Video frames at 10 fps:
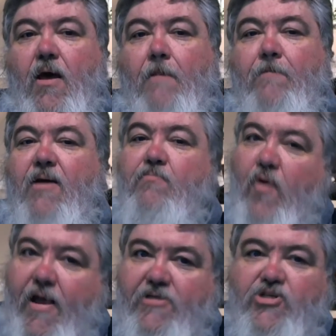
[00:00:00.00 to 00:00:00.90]
But
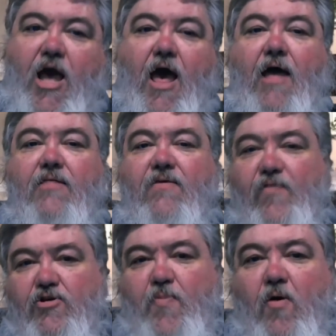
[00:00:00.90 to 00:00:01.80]
praise God, the
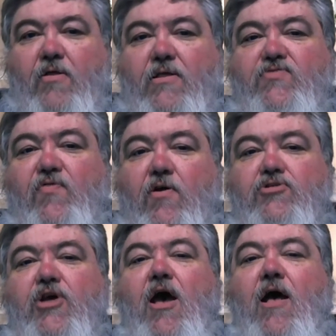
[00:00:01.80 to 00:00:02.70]
first part of this
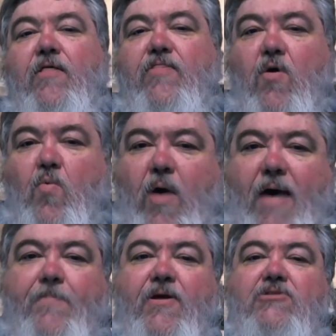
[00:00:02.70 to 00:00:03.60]
verse, the
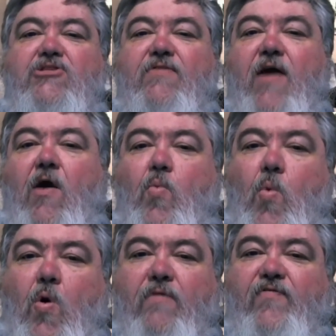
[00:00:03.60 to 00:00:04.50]
weapons of our
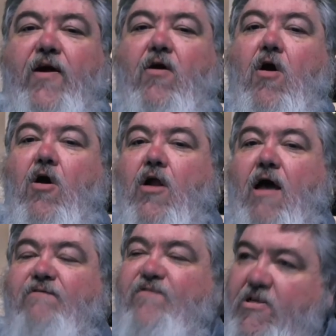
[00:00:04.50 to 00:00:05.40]
warfare are
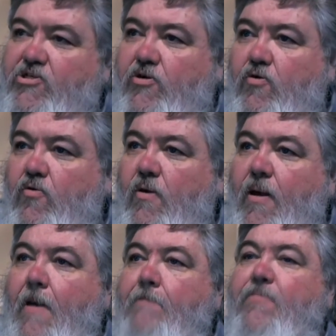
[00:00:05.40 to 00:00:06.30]
not physical,
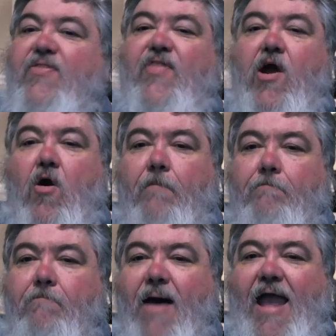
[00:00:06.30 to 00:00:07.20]
but they are
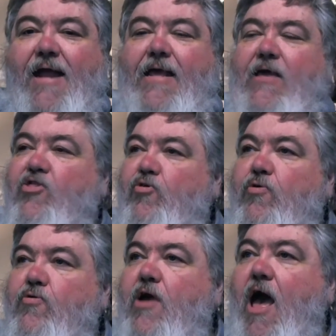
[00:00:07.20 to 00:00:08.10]
mighty
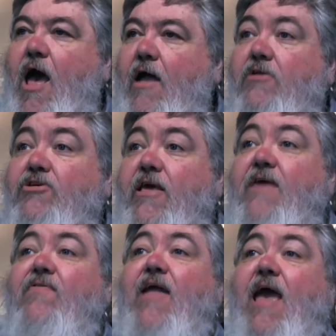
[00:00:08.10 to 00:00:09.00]
through God to
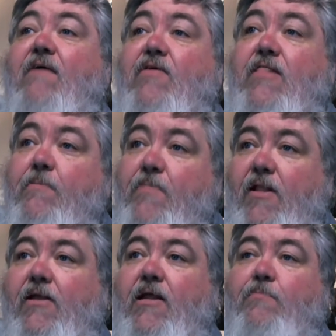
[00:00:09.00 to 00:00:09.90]
even having the
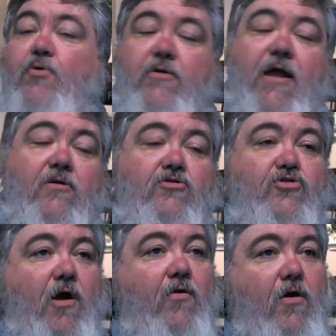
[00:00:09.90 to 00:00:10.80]
ability to pull down those
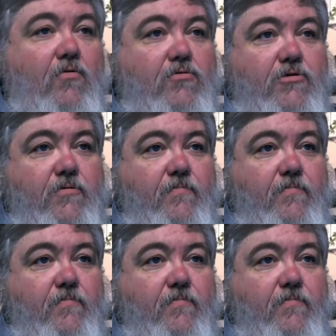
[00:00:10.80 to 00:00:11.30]
strongholds.